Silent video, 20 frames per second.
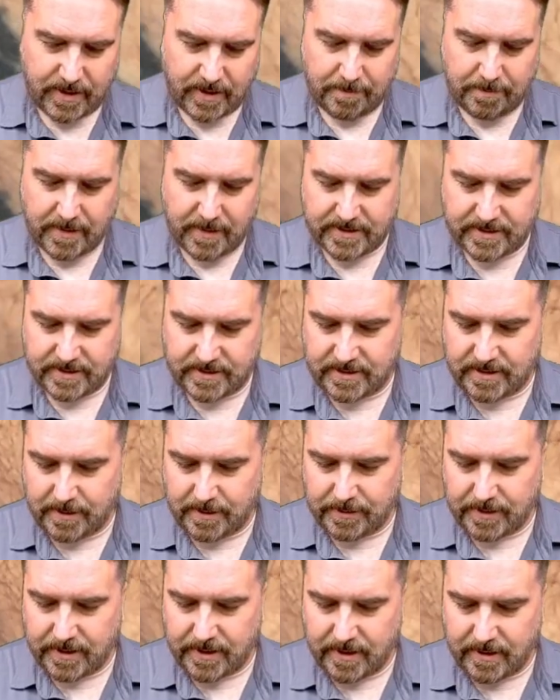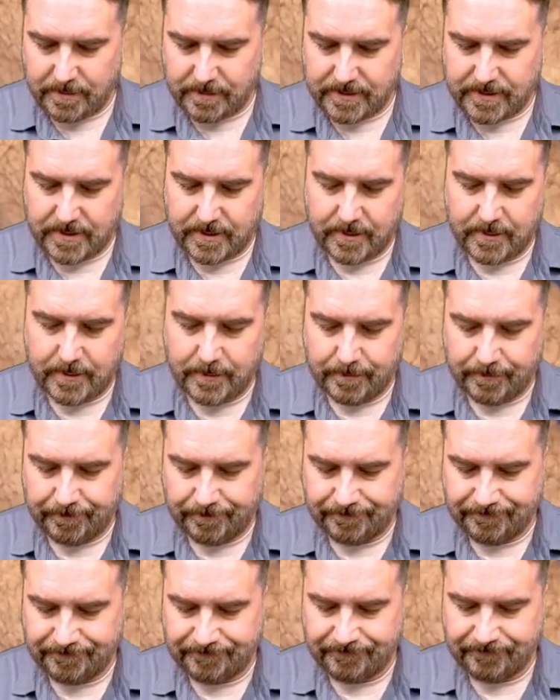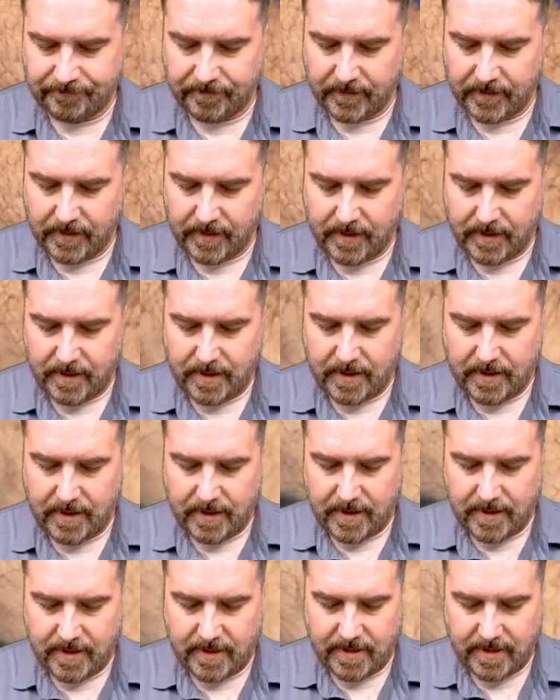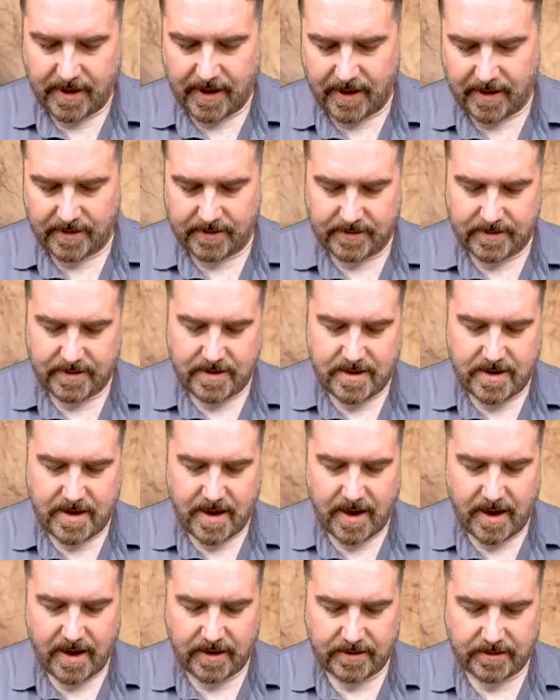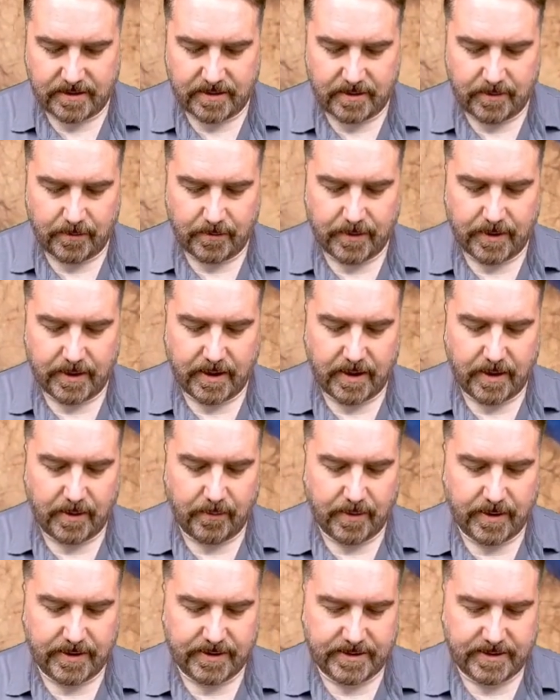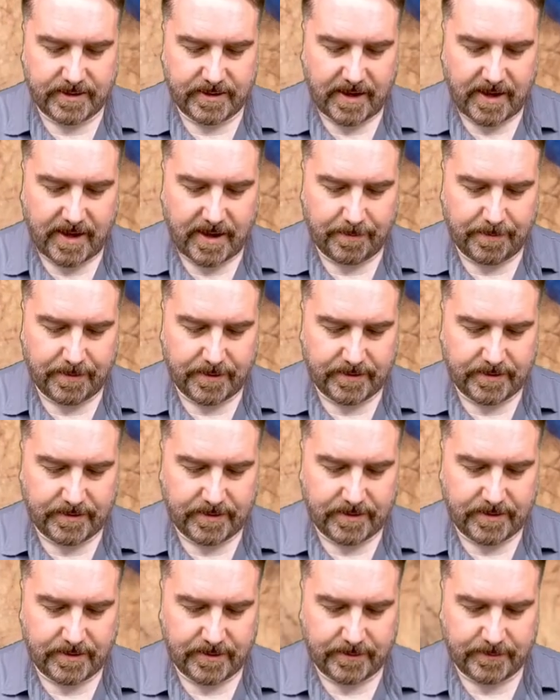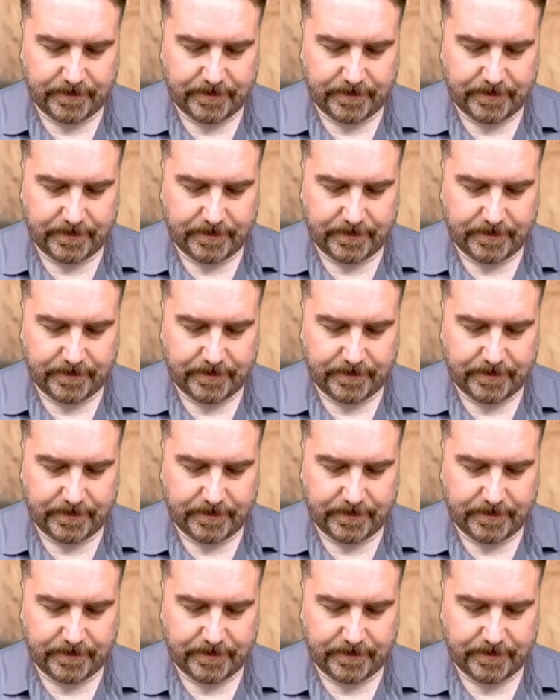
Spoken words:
messing something up. So that is not what I want to see happen. So